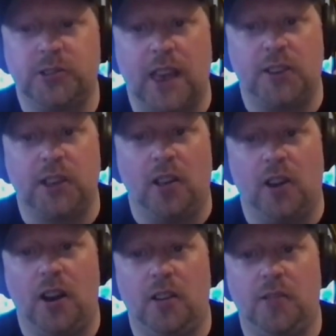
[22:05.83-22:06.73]
had a
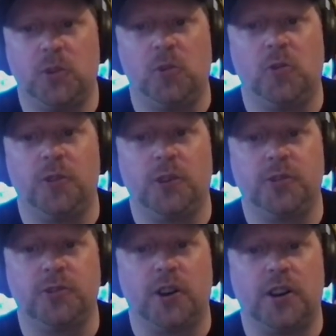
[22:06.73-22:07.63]
lot of cool
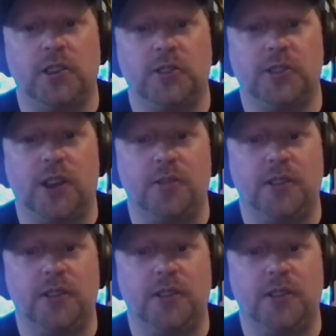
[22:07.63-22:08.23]
filters on it and stuff.